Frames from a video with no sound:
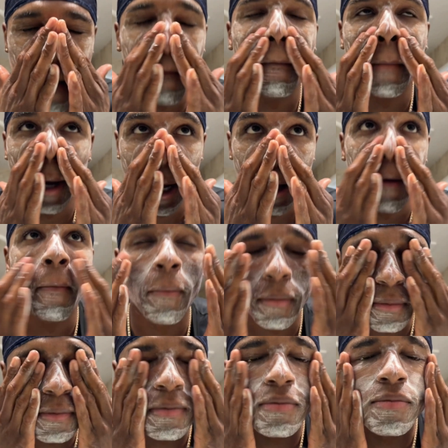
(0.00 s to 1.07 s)
but
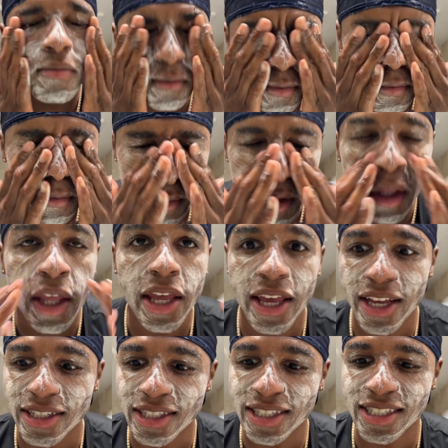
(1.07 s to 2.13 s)

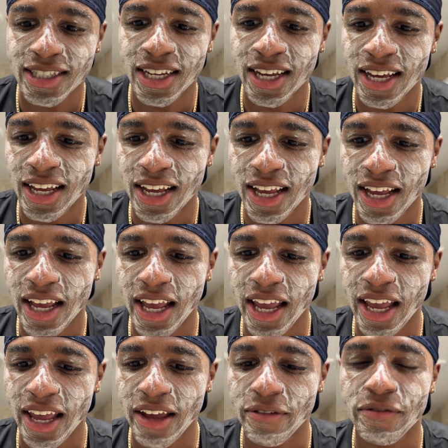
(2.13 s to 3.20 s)

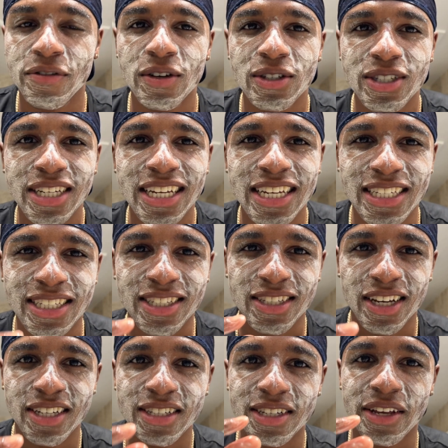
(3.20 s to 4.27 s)
it feels like a
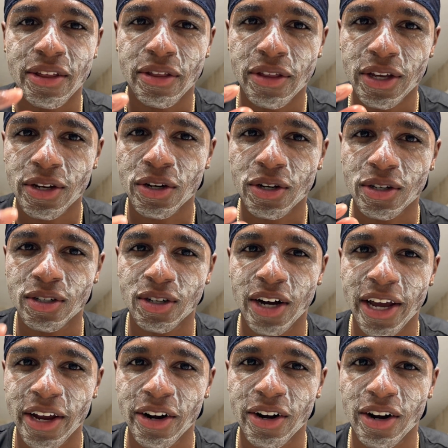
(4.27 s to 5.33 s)
slightly thicker
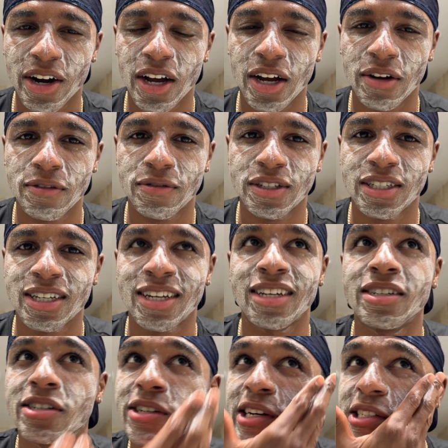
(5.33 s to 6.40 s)
layer of
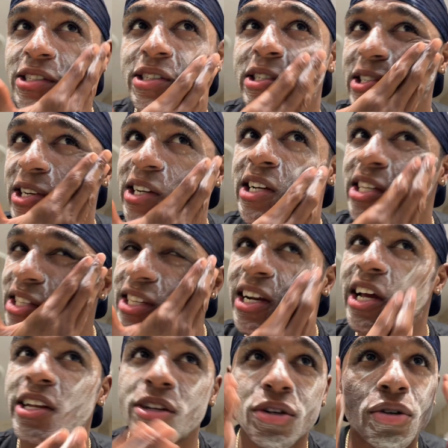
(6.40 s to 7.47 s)
skin cleanser than
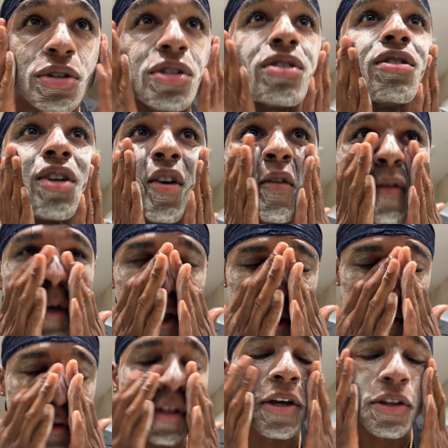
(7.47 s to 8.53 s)
I'd usually feel
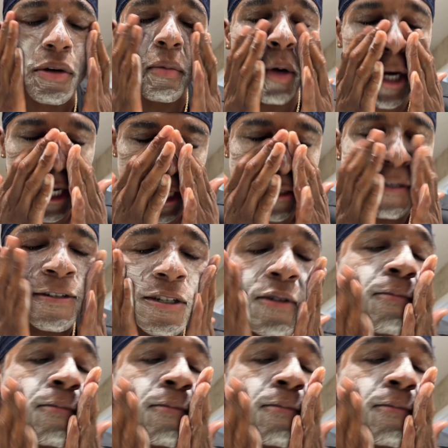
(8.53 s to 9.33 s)
with other brands.